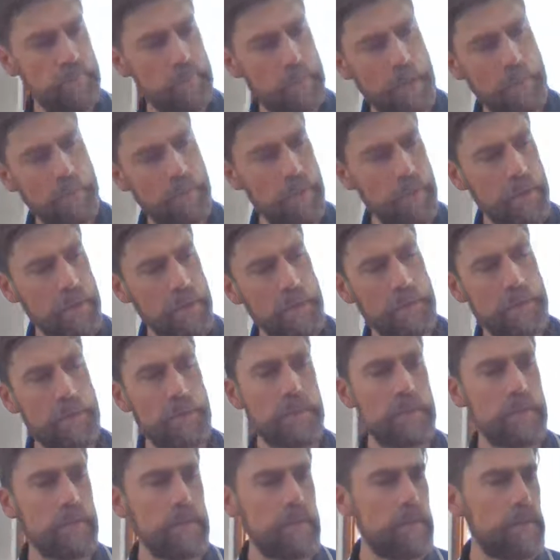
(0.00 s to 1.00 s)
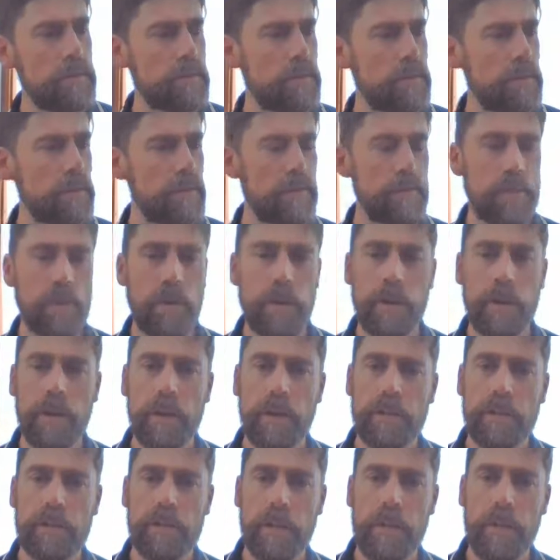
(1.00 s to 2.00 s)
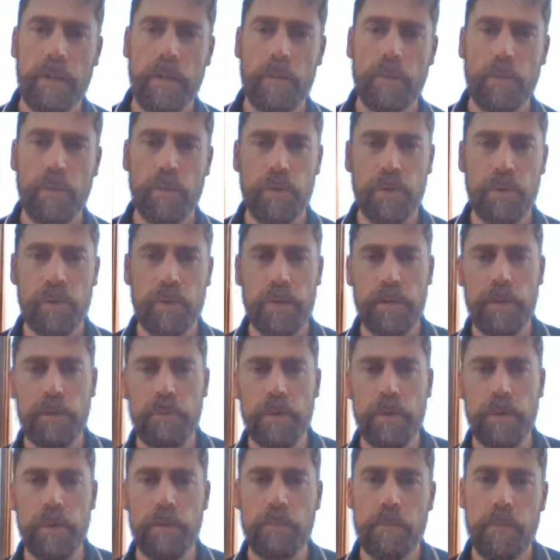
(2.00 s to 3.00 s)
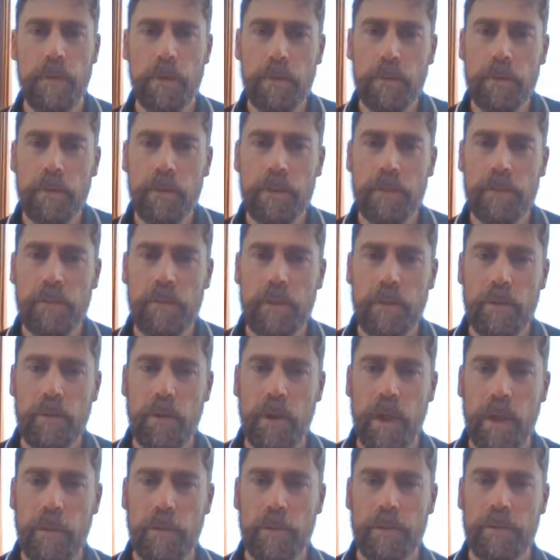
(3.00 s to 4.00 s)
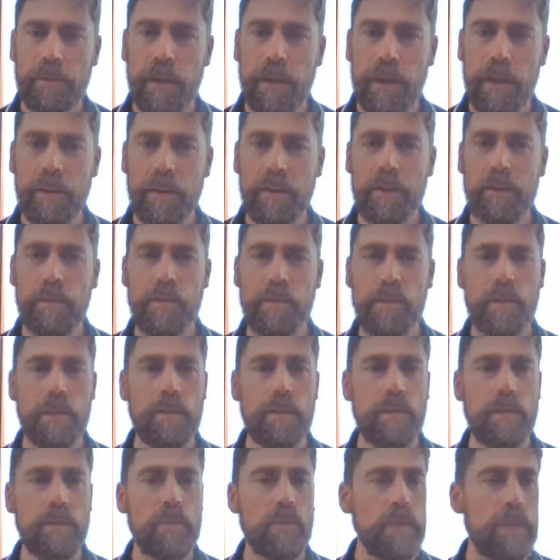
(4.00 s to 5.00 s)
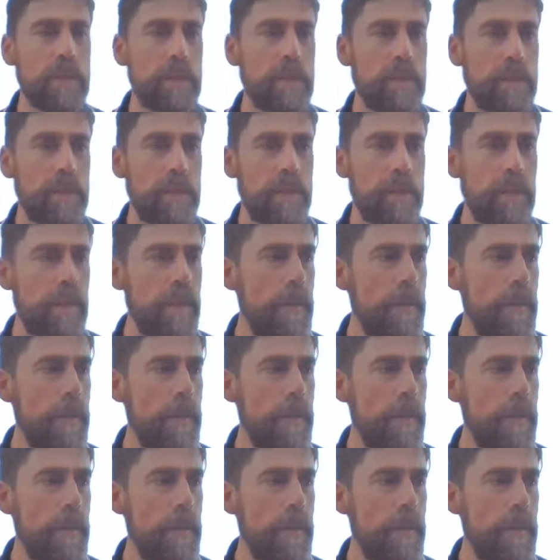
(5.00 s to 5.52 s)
dump it into some products now, put it in a bit of milk and see what happens? How do you think that we can